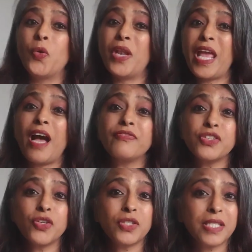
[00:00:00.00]
only
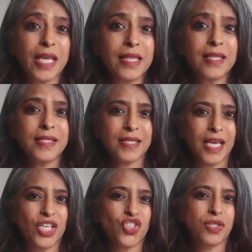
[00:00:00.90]
after your 10th
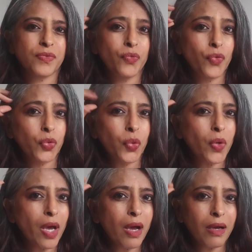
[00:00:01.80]
sketch,
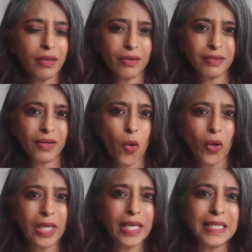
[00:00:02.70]
the
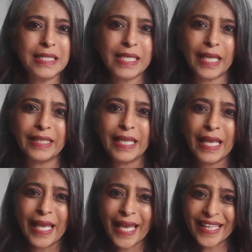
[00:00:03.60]
oiling is done,
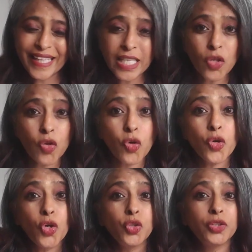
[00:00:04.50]
and then your
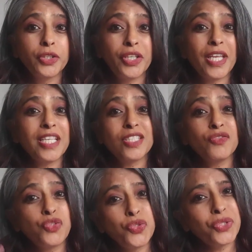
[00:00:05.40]

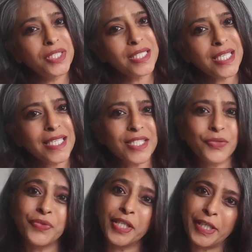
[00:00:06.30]
creative juices starts
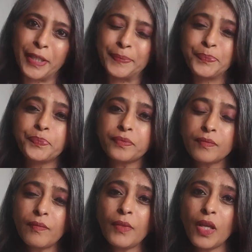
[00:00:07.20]
working.
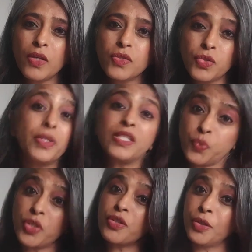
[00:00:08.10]
So that's
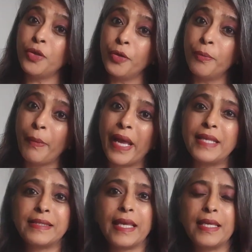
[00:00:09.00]
what my
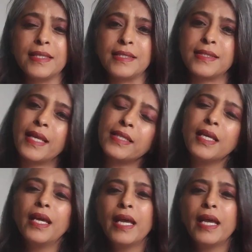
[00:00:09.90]
say is that